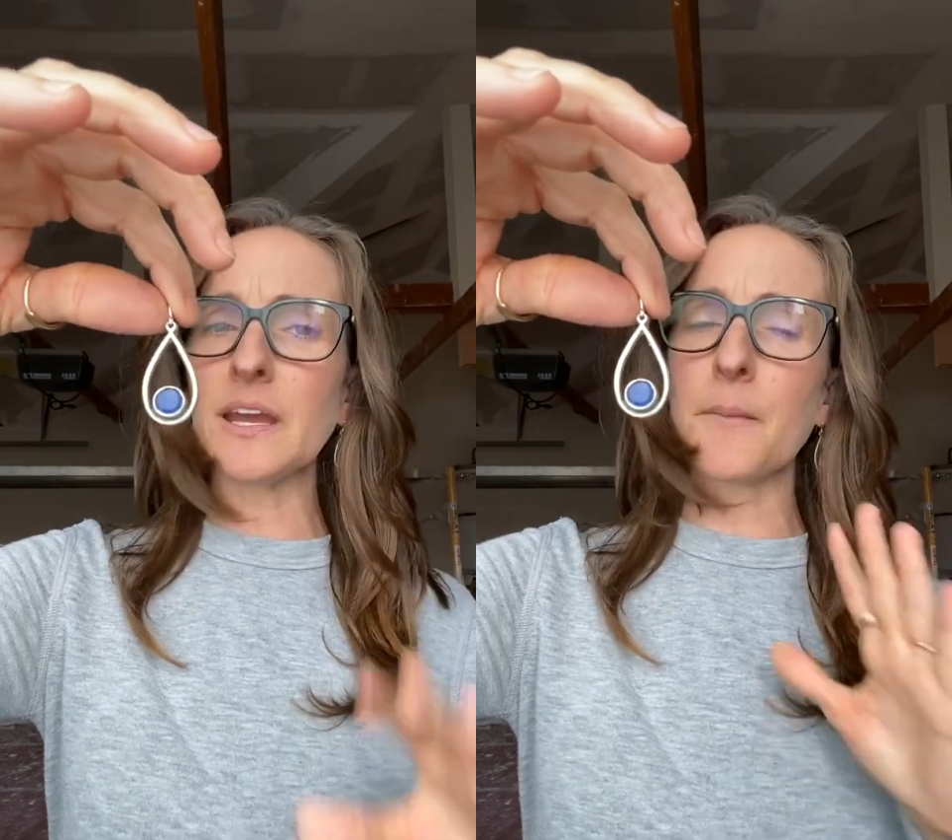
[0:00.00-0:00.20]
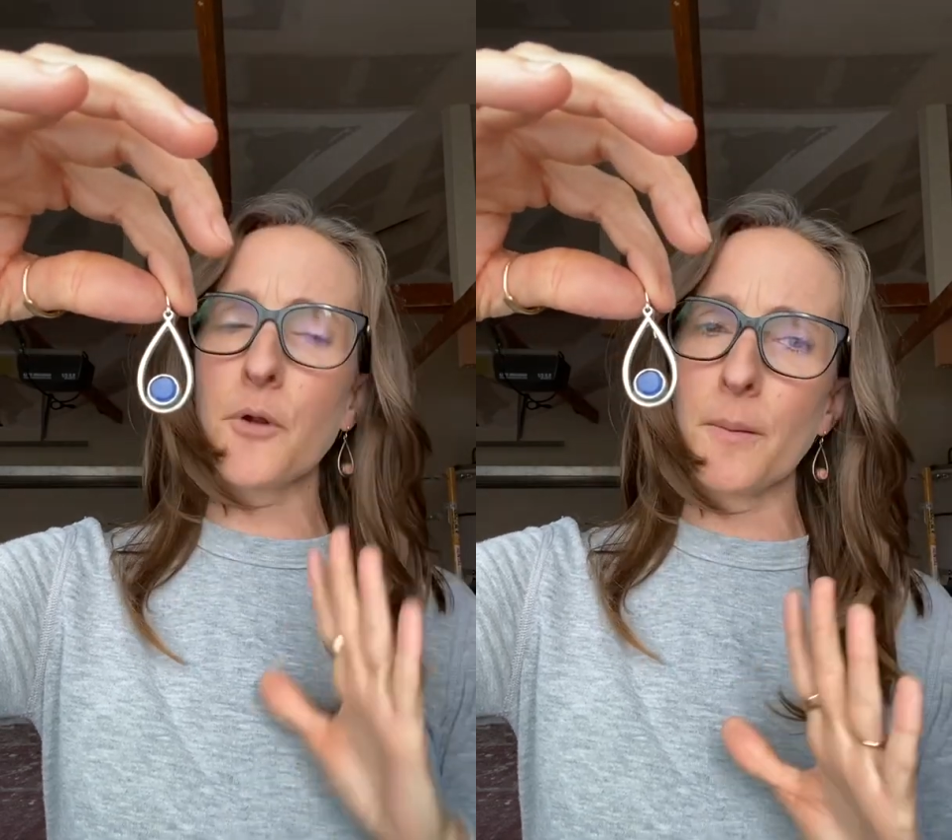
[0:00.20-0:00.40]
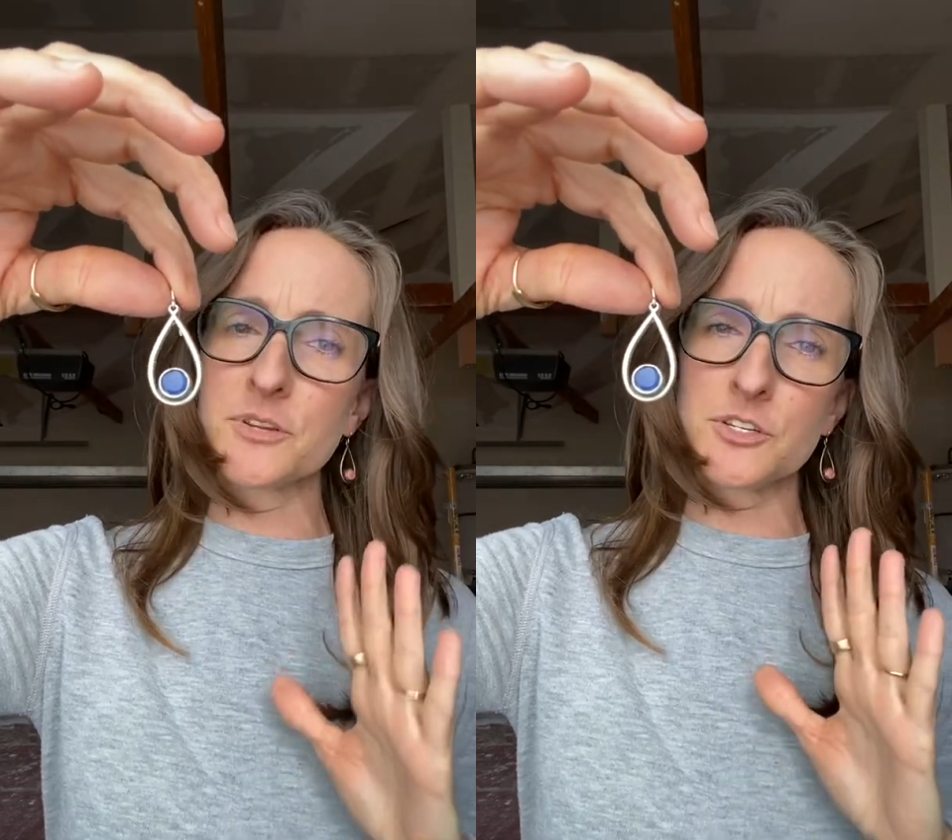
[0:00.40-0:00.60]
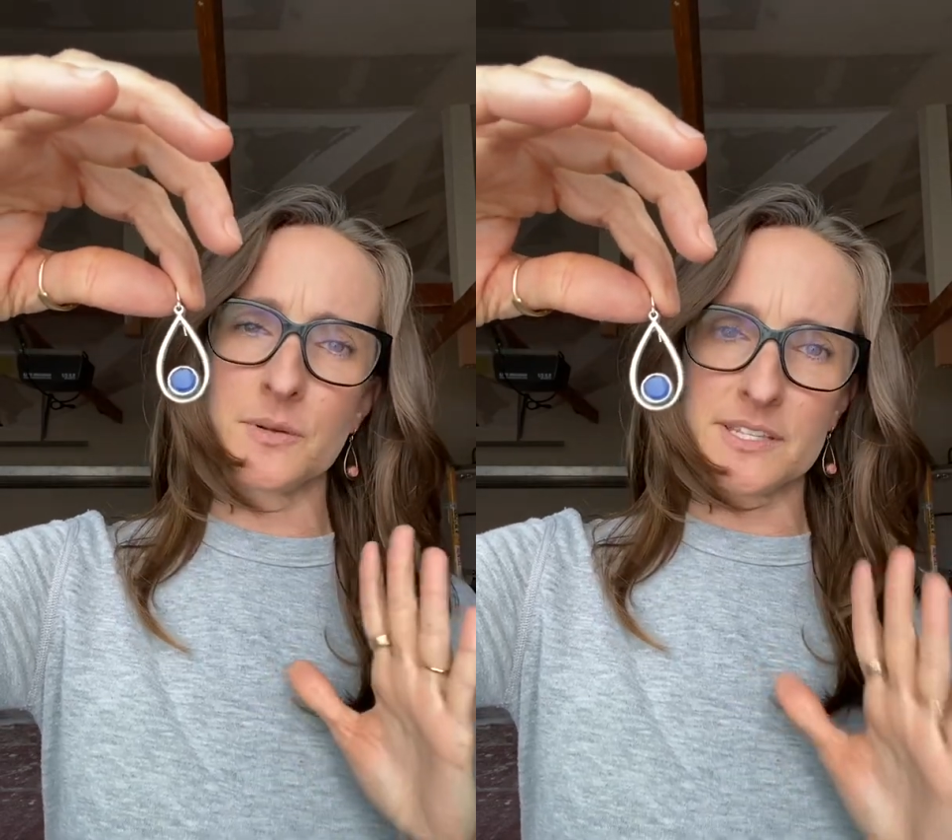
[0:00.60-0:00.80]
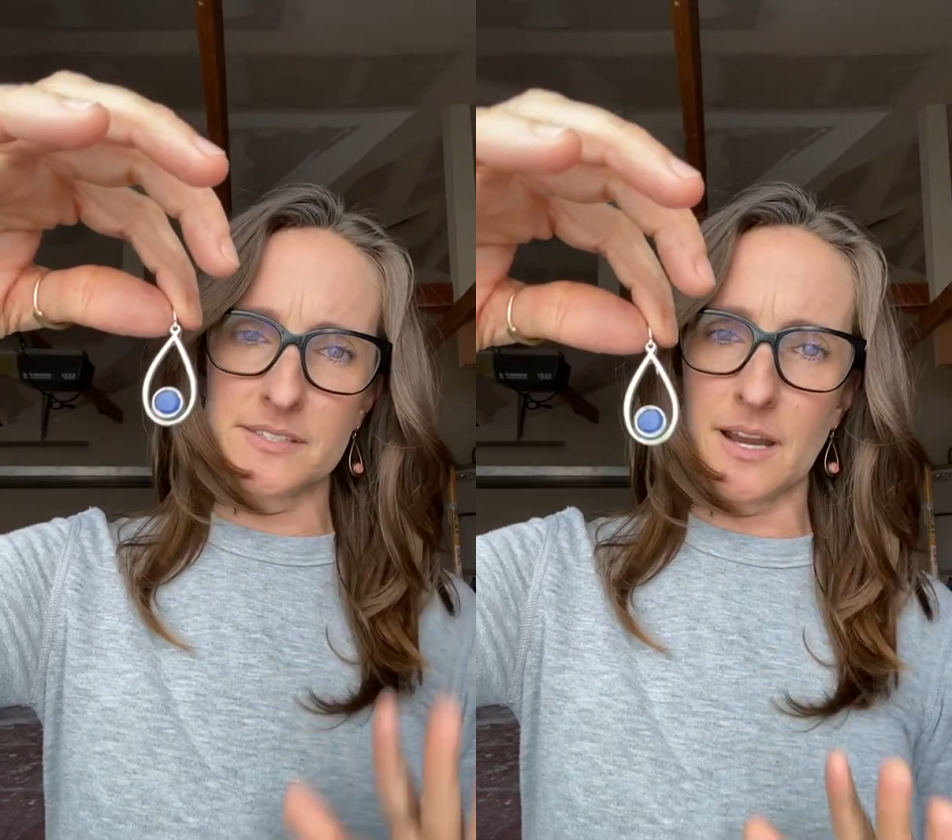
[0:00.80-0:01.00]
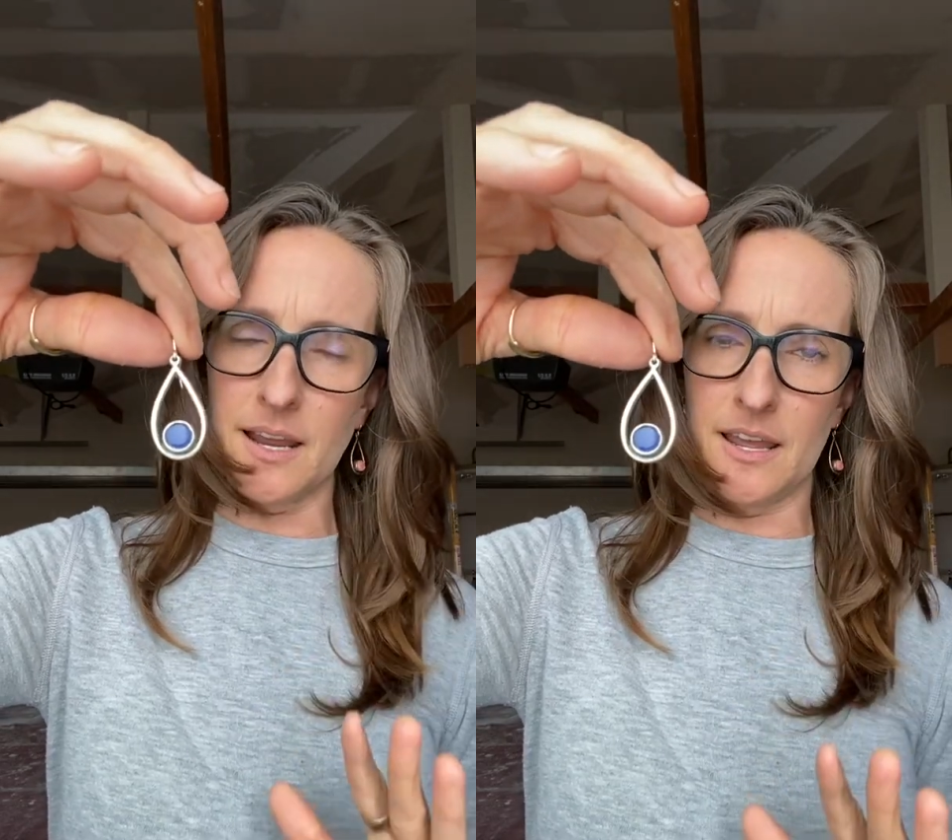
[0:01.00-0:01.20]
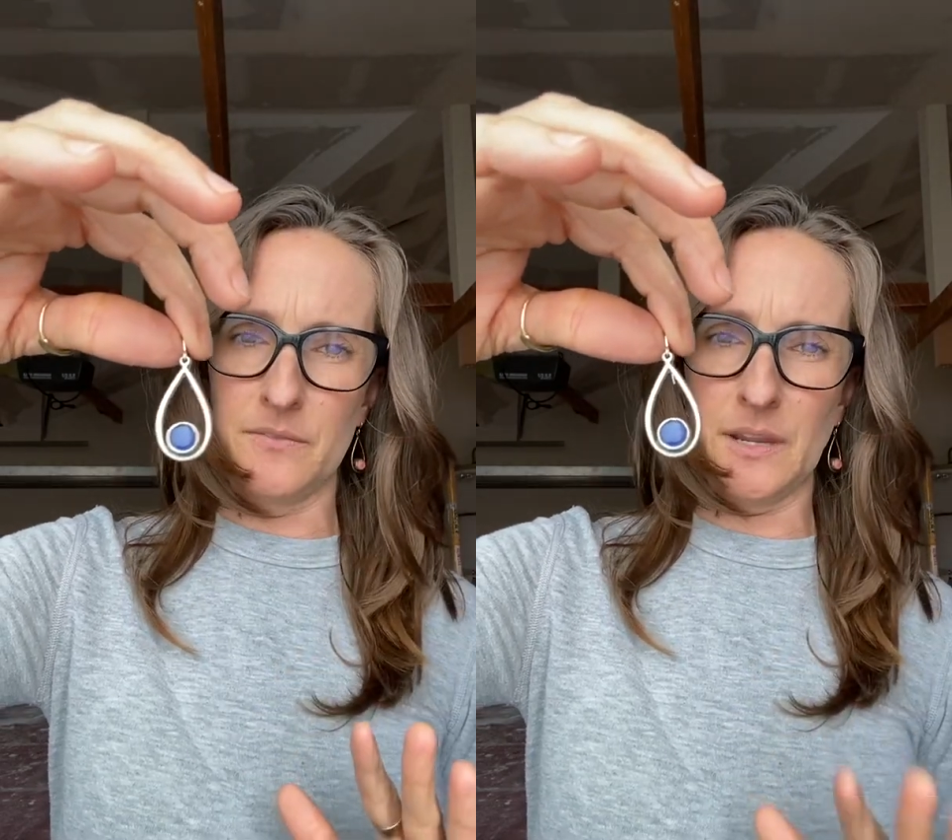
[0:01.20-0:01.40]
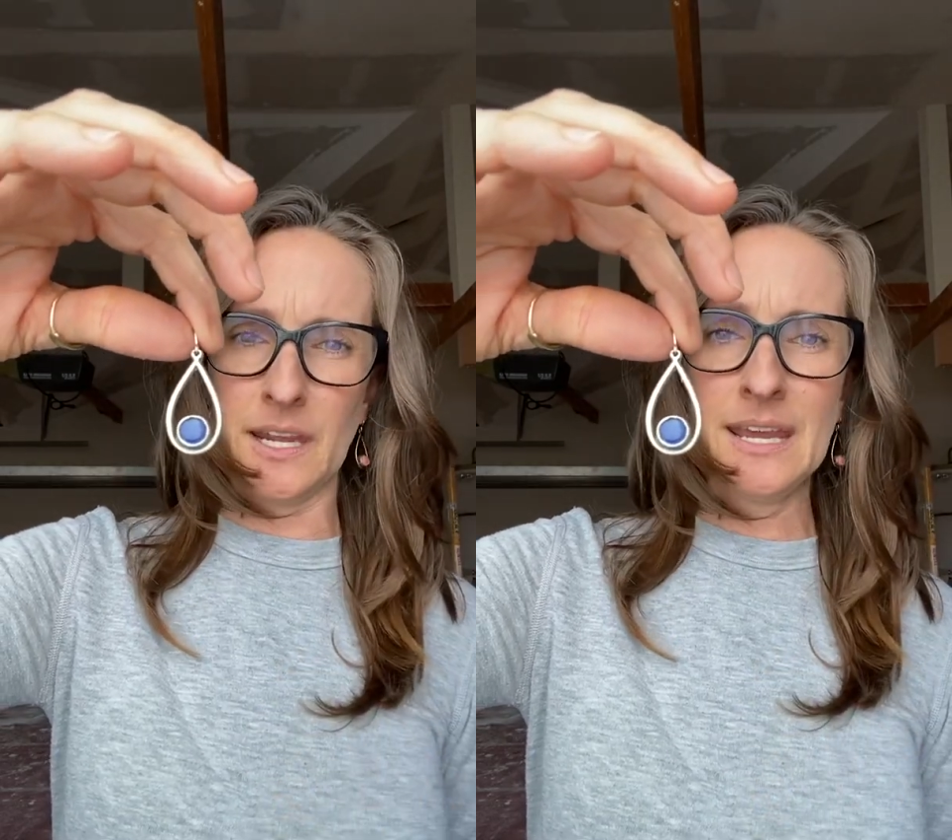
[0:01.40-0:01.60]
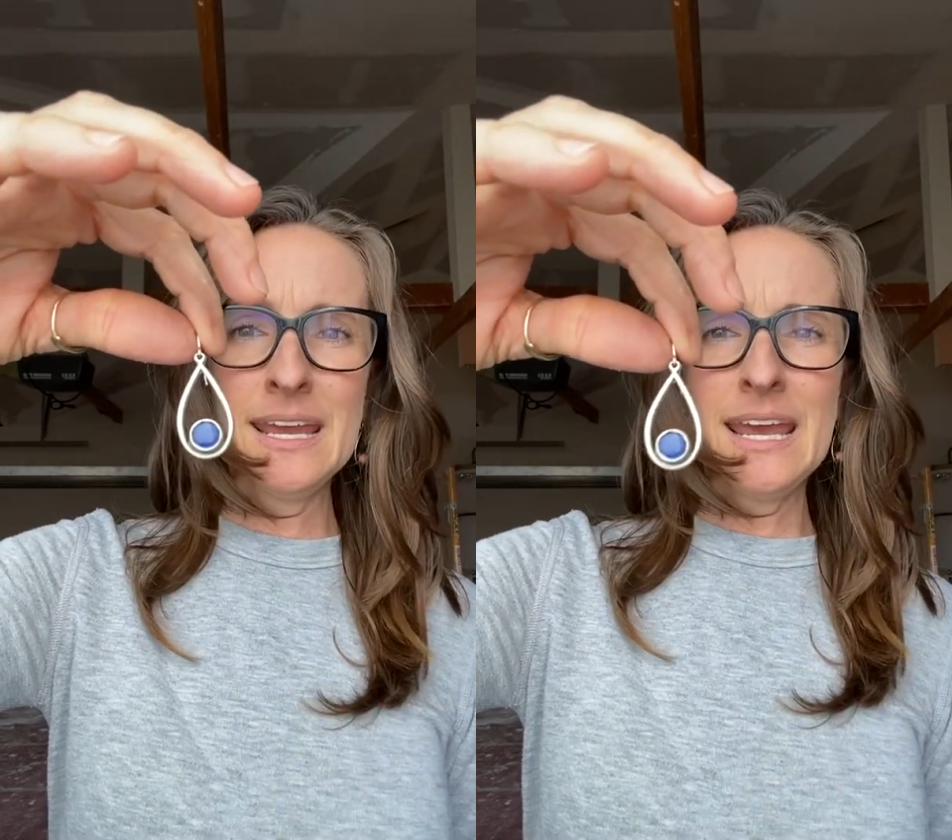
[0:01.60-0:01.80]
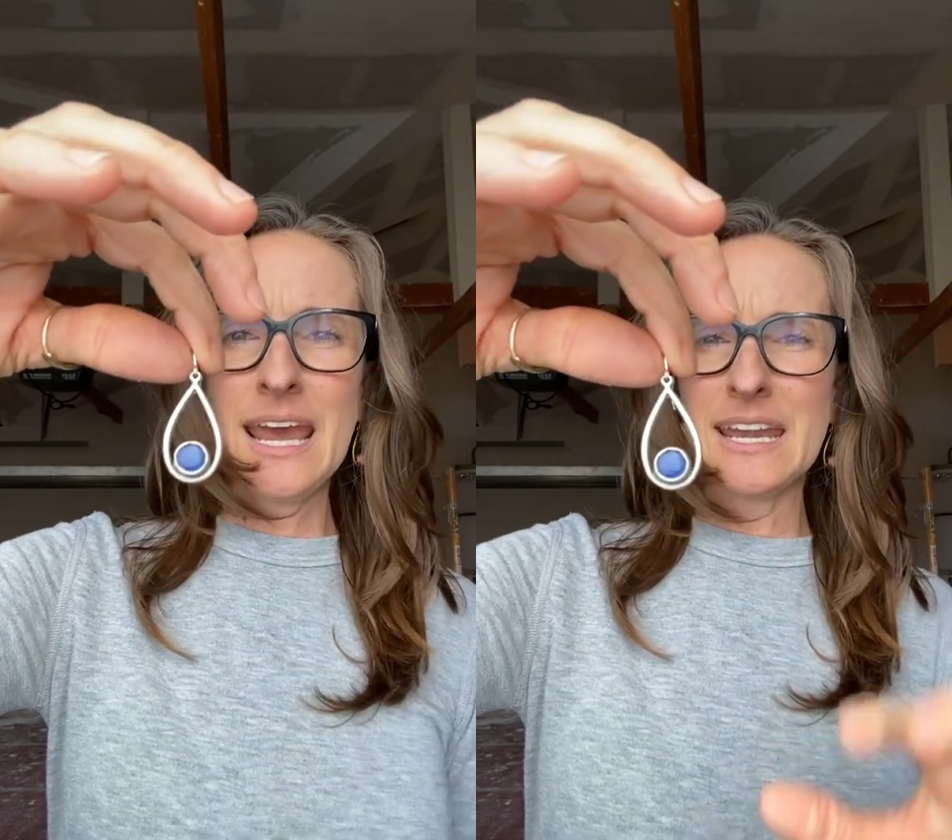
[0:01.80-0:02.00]
I promise you it's not heavy.
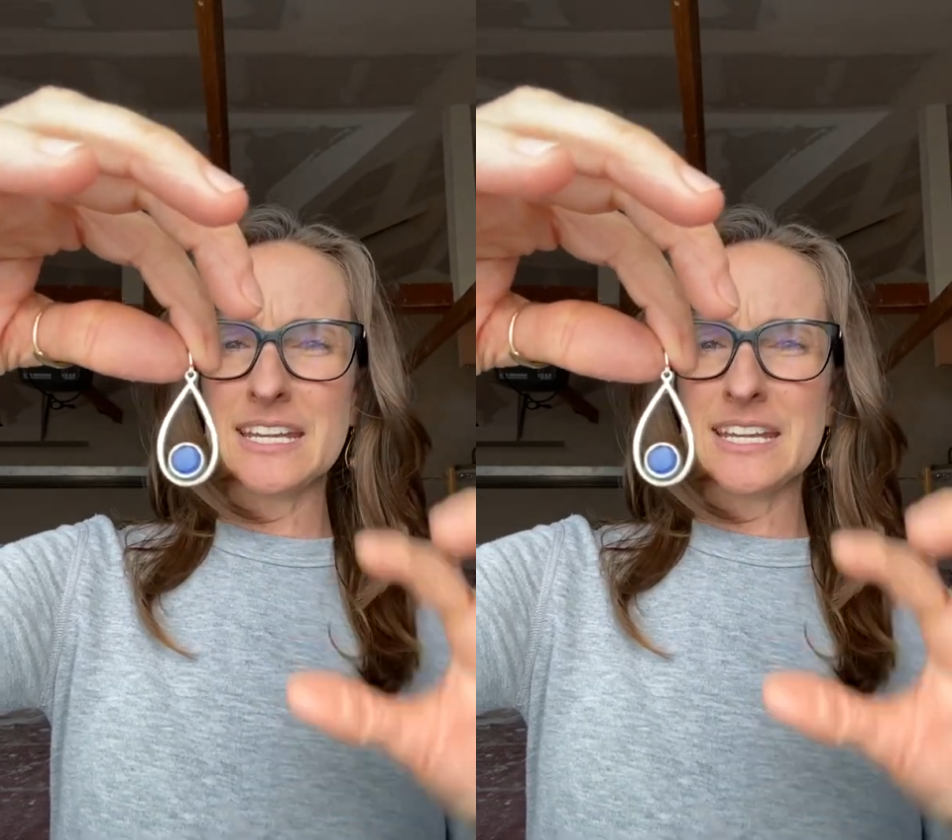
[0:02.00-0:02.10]
And it's